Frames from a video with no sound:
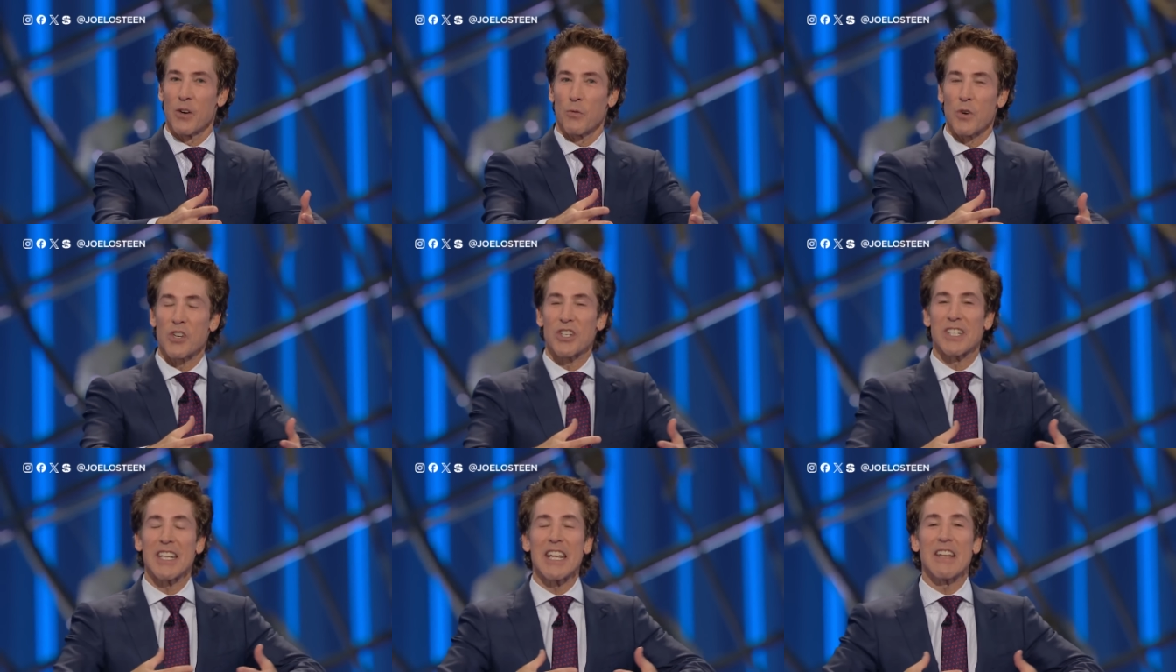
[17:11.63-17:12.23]

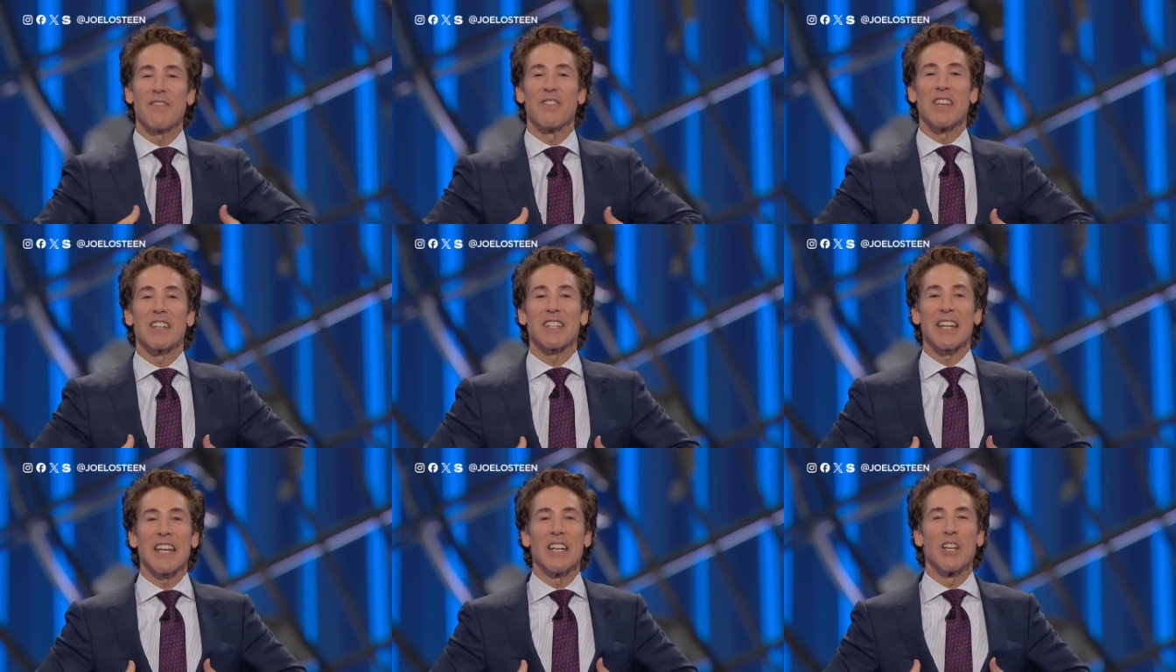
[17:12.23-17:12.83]
Receive
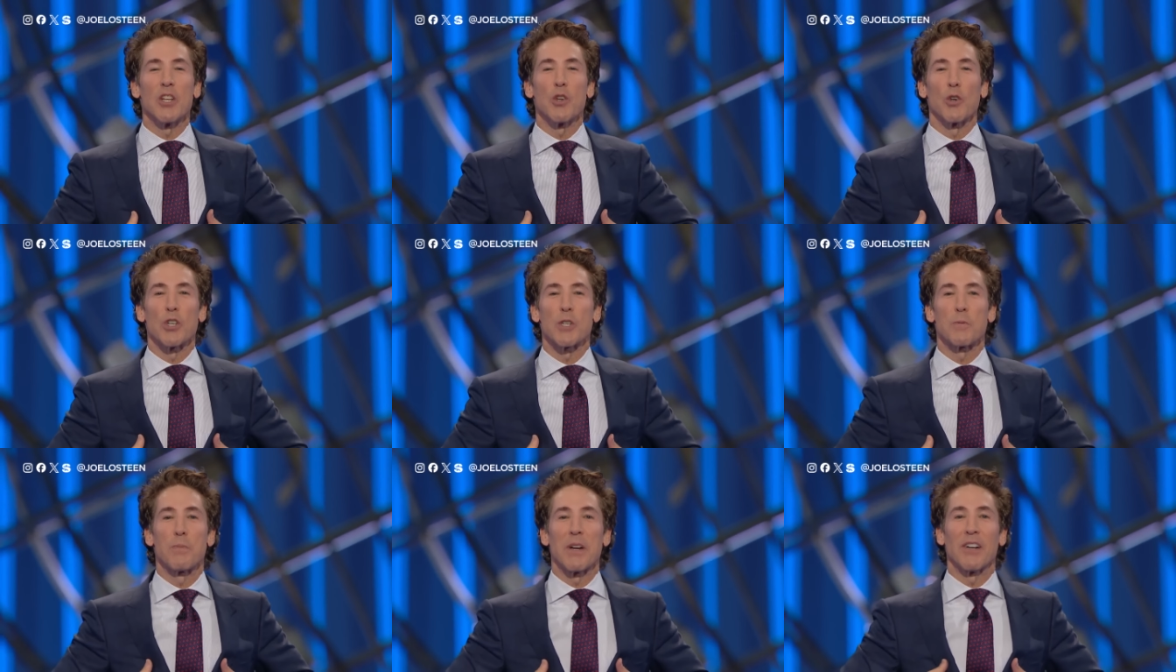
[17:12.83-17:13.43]
this into your
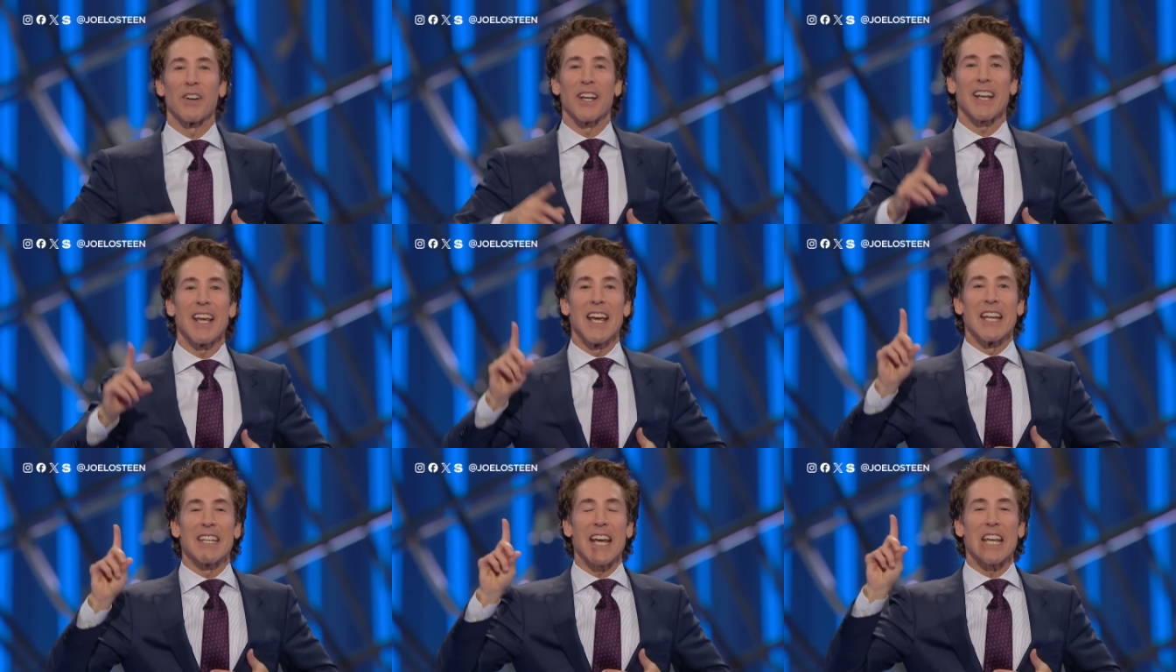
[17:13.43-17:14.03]
spirit.
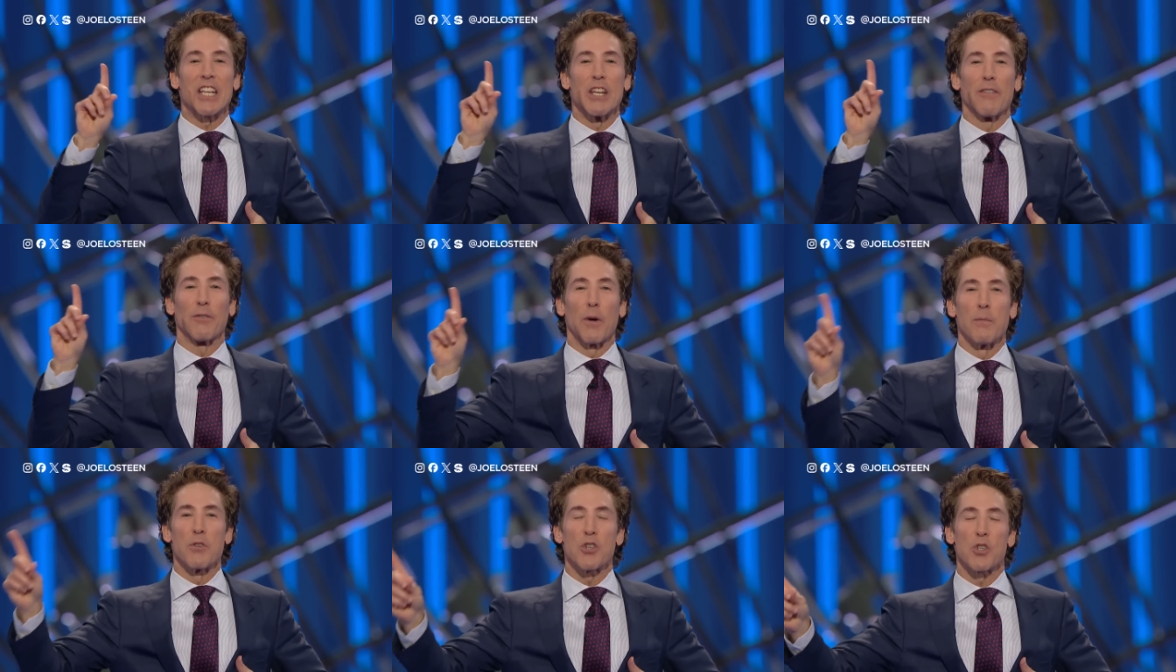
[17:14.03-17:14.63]
Take you
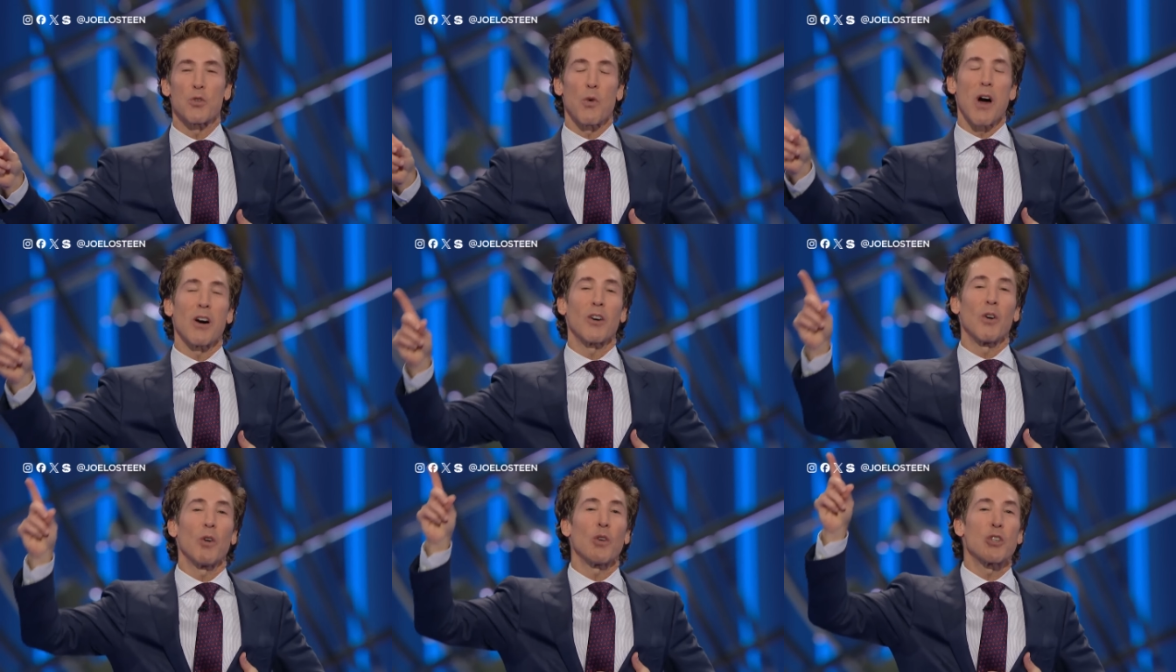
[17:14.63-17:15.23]
from
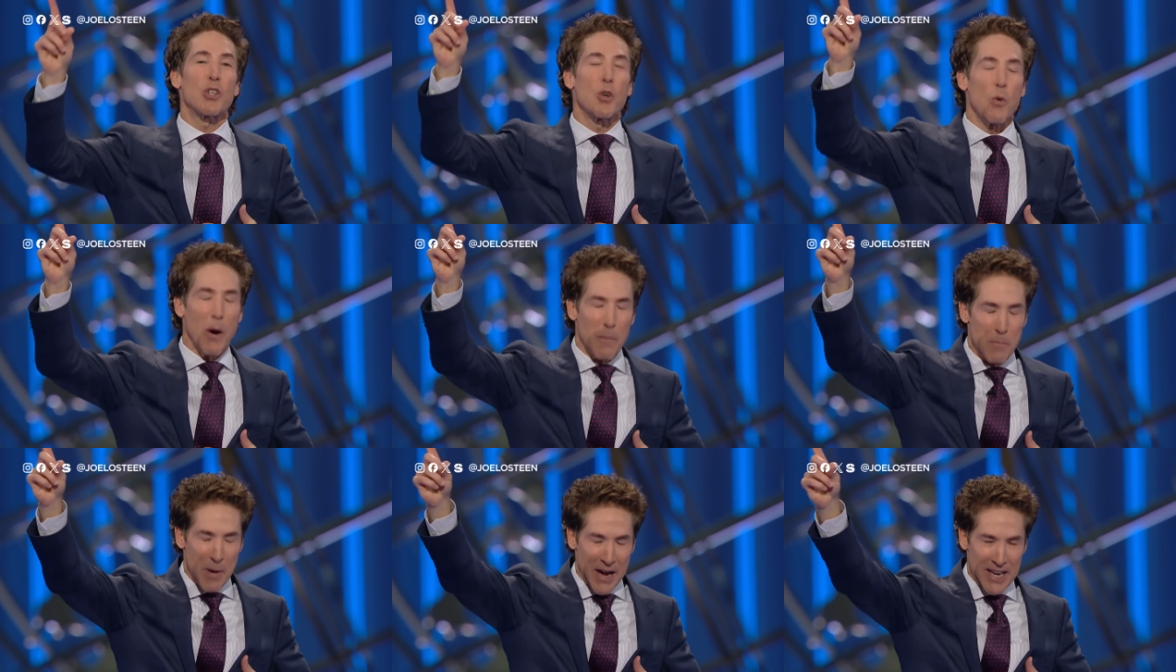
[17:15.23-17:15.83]
struggle to
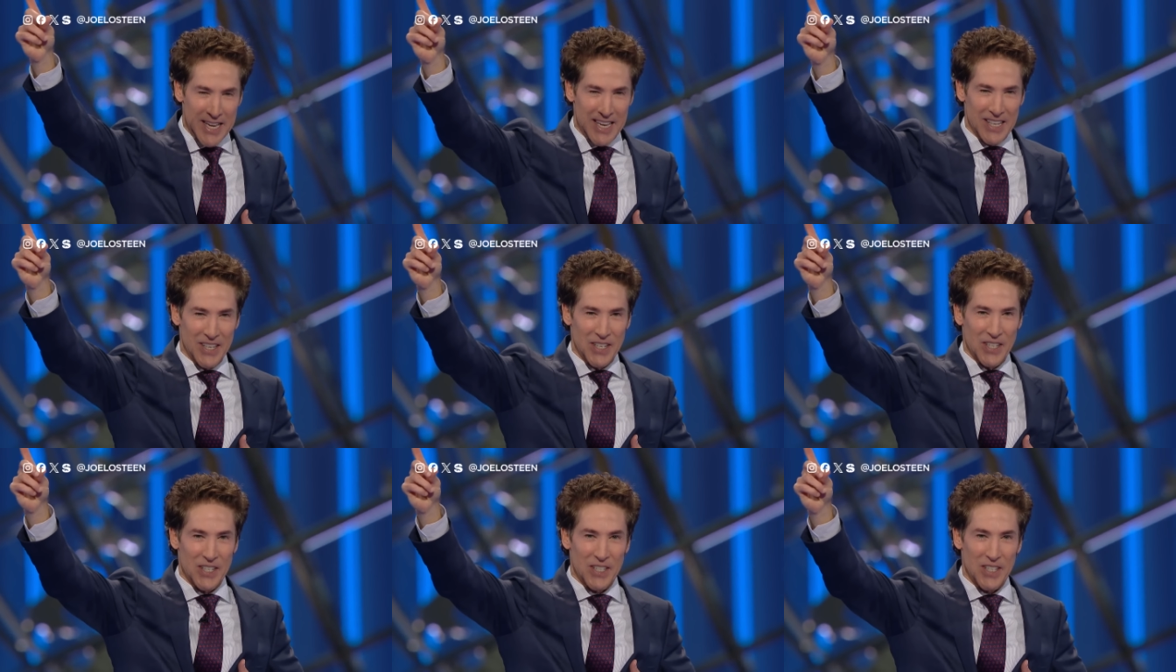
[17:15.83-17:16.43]

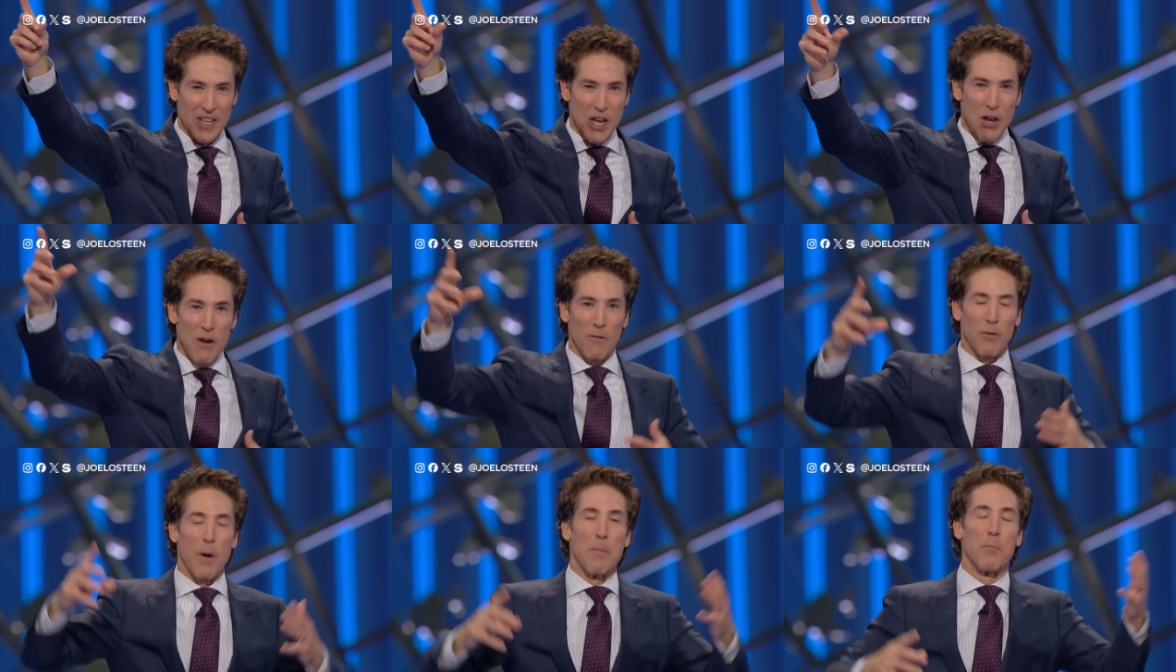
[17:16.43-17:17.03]
abundance,
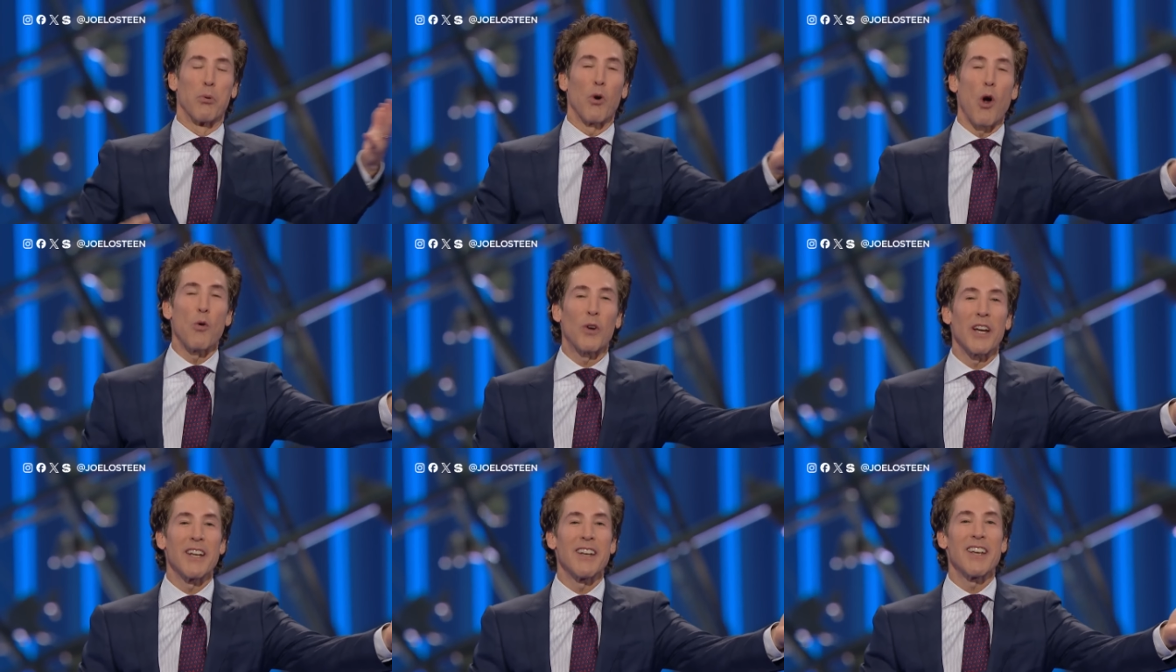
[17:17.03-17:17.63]
from
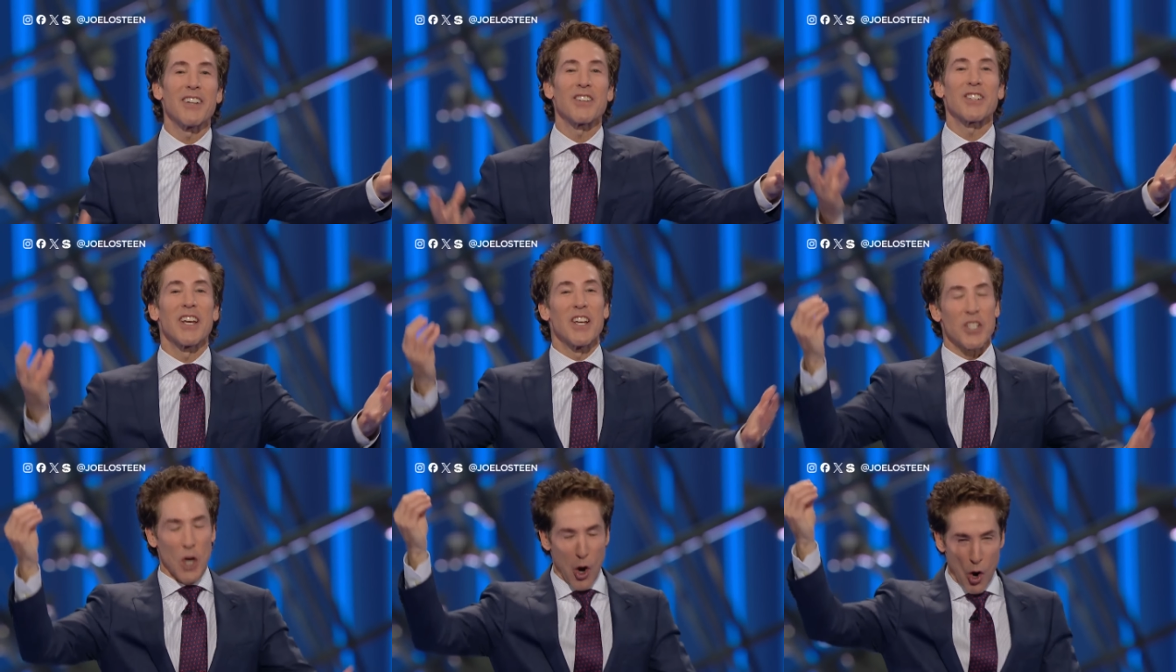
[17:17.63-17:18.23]
brokenness
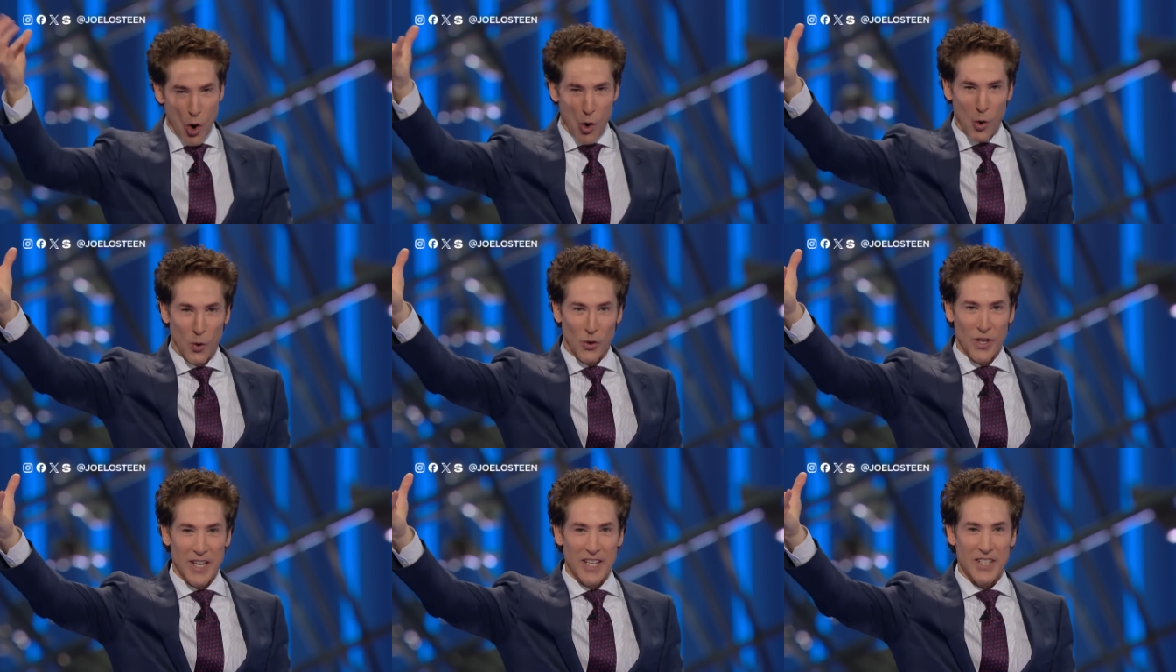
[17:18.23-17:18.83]
to
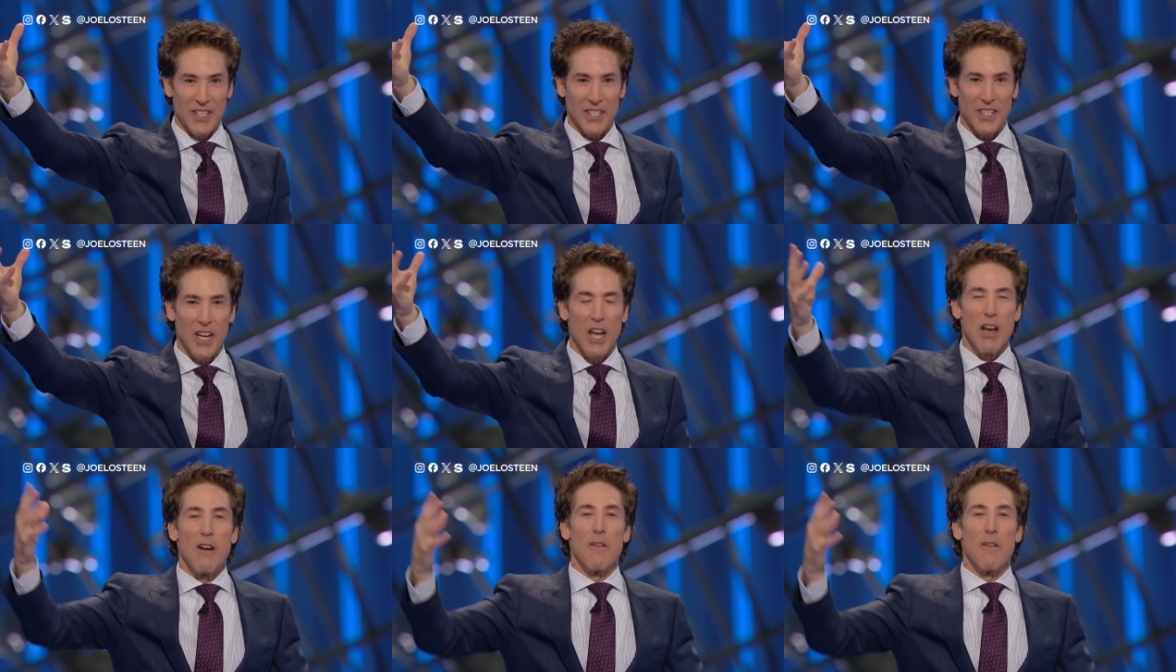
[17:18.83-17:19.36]
wholeness,